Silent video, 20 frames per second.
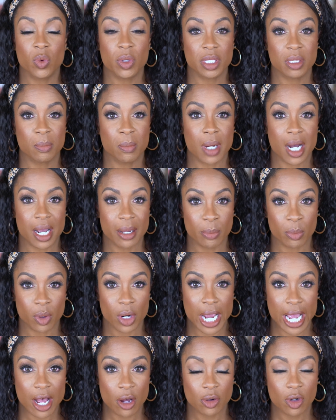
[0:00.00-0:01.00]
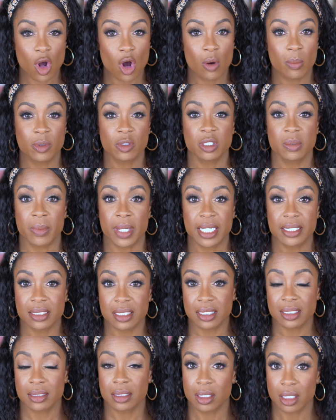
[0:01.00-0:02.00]
with my brown almost makes
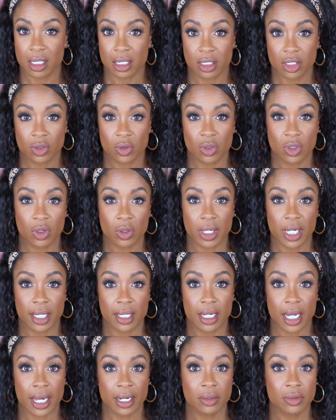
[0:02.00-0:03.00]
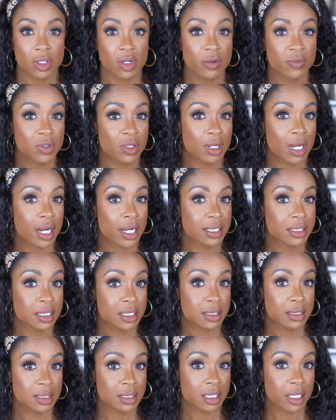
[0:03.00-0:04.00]
these look a little green. I don't know if you guys
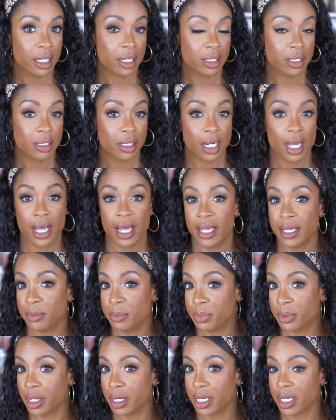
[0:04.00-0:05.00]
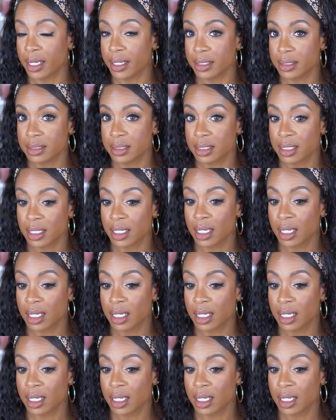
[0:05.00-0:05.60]
can see it or not, but